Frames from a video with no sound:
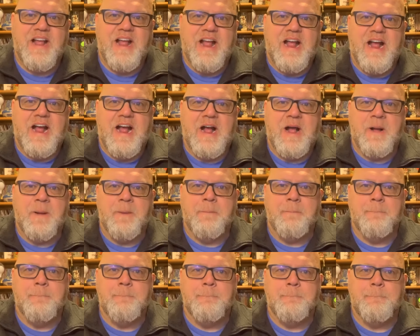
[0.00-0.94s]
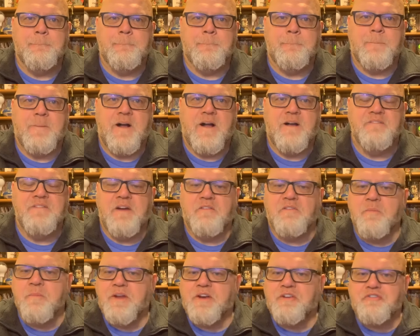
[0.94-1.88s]
Um, I've
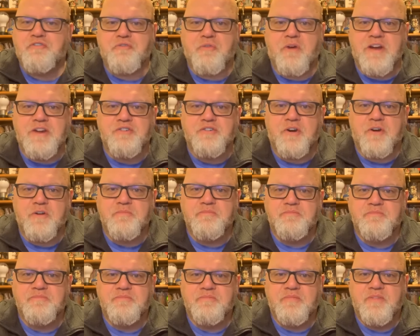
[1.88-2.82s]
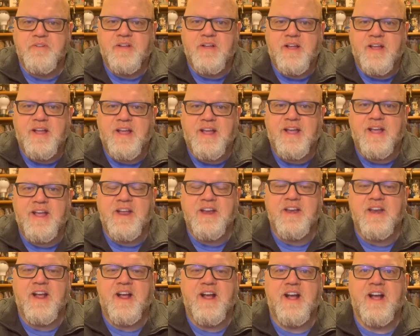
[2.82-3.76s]
never met a stranger,
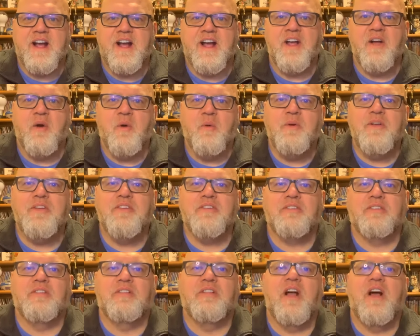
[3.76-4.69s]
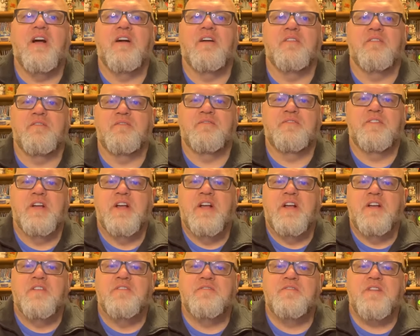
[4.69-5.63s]
and I always love
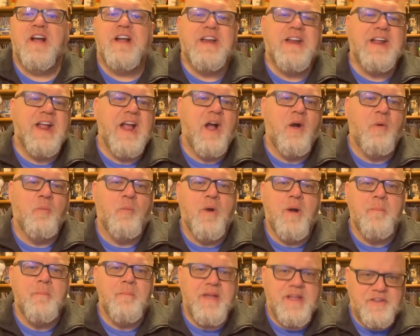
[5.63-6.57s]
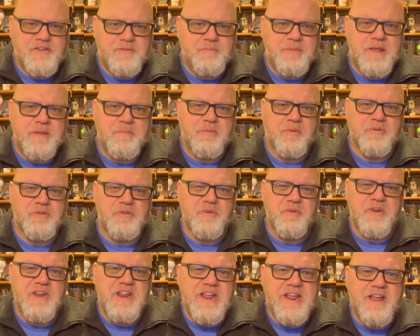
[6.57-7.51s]
finding out what makes people
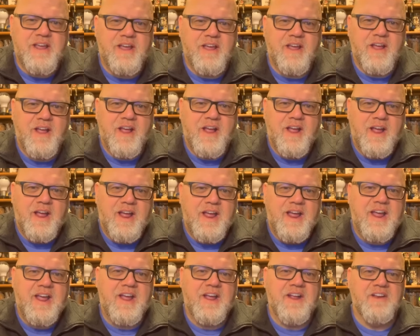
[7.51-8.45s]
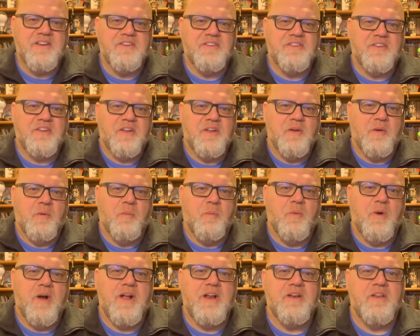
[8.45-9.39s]
unique and
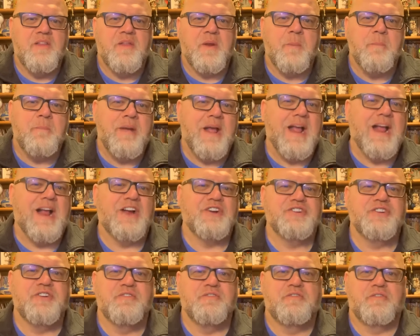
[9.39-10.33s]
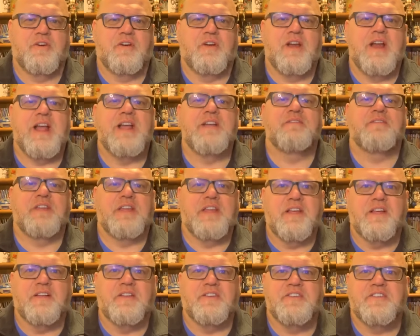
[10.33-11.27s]
what their passion for life
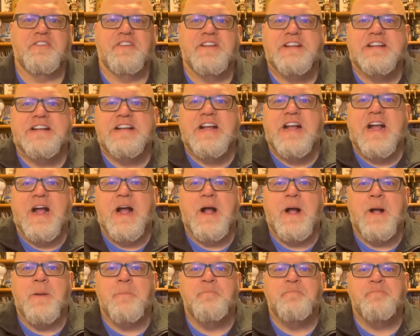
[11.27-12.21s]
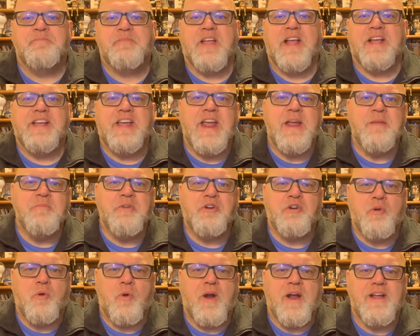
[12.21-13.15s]
is. Um, I came to
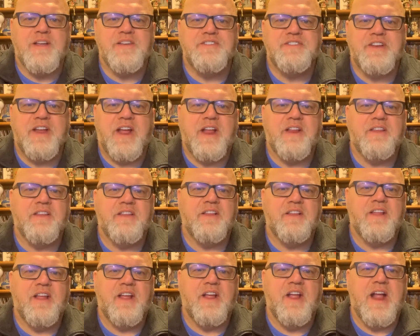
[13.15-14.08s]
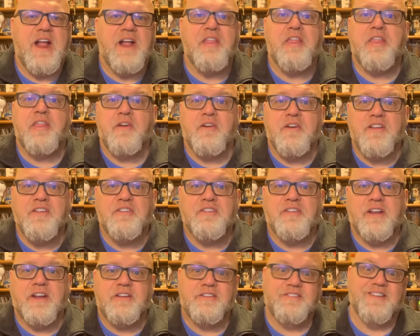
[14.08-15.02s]
Christ at at
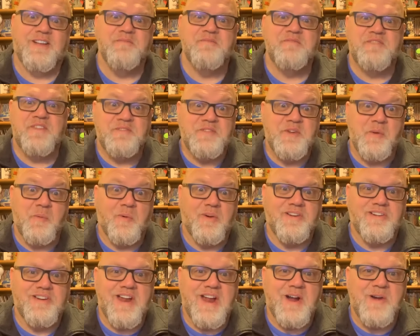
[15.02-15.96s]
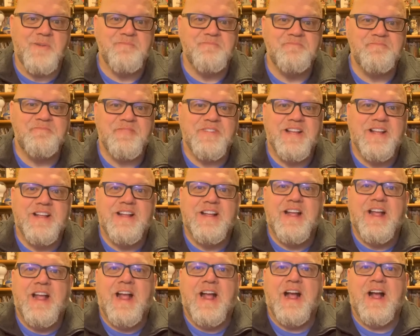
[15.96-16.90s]
36. I'm 51 now.
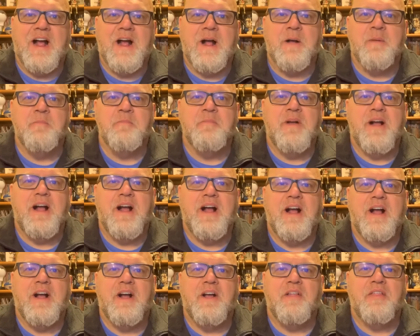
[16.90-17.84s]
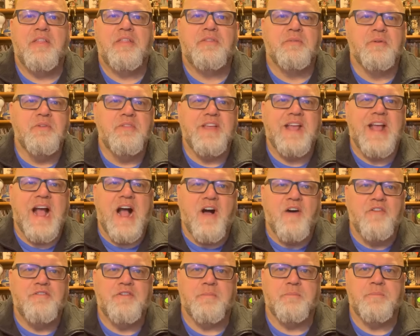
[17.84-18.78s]
Um, uh, through the
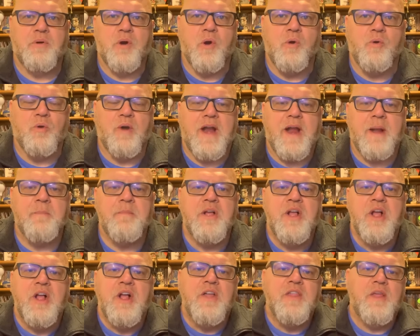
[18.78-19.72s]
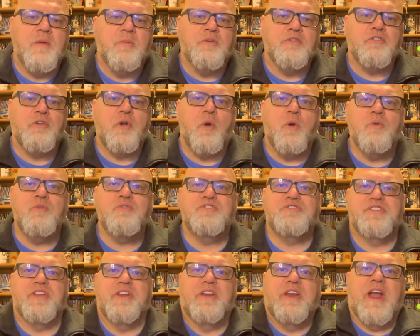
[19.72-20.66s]
Alpha program that was
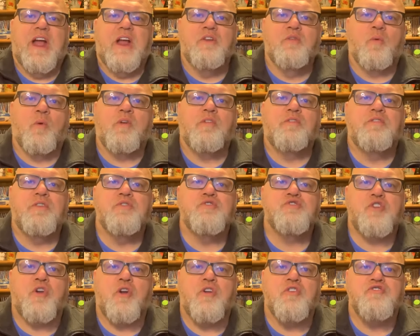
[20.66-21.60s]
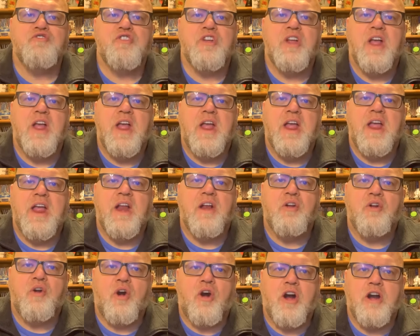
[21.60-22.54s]
hosted at Northview Church in
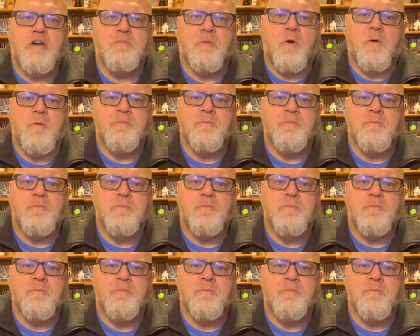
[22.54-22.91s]
Carmel,